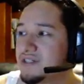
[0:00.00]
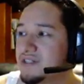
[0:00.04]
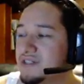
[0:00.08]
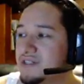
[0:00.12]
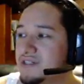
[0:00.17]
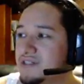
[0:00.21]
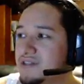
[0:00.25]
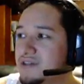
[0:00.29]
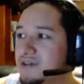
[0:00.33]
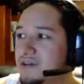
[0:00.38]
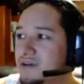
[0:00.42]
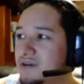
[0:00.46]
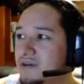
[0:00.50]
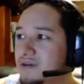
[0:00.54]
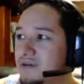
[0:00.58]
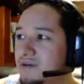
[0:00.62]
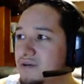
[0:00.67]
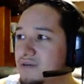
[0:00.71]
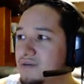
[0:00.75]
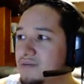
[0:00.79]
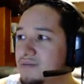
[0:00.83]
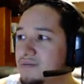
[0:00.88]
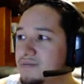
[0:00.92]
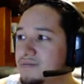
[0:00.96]

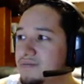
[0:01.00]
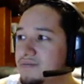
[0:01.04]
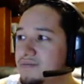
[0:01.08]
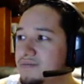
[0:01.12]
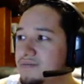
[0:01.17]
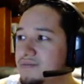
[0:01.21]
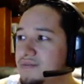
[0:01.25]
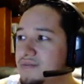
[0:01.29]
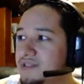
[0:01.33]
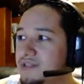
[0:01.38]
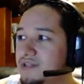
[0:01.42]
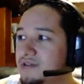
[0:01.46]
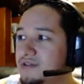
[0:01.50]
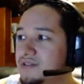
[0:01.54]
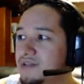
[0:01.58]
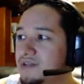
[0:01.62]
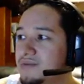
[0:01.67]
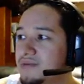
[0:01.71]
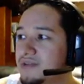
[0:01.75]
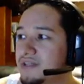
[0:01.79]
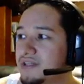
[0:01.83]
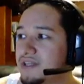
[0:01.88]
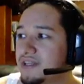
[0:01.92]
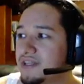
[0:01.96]
So, you know,
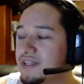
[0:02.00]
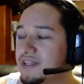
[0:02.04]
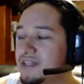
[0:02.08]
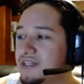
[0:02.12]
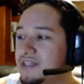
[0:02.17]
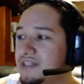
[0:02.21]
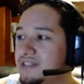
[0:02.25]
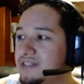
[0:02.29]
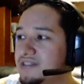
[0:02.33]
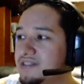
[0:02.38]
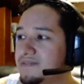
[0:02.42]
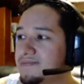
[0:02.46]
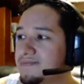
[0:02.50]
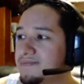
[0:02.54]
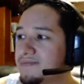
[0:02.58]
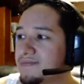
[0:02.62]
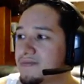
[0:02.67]
something like this,